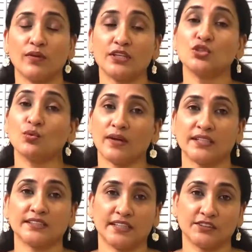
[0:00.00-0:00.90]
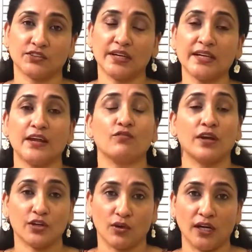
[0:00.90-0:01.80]
when to wear sunscreen and
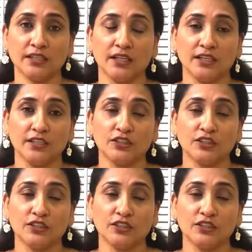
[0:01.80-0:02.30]
when not.